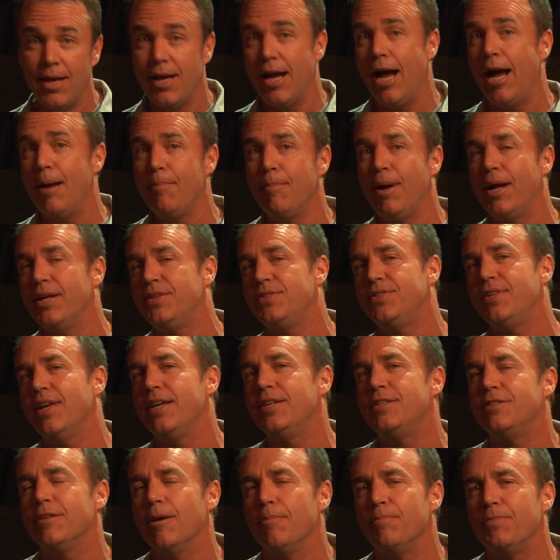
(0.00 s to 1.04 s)
I might say
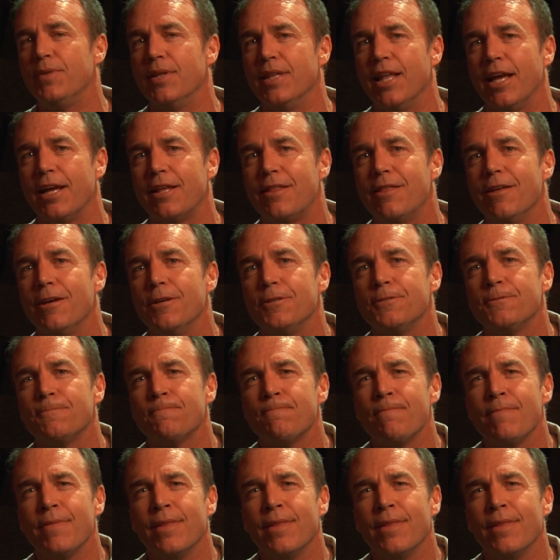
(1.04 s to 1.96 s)
something like this.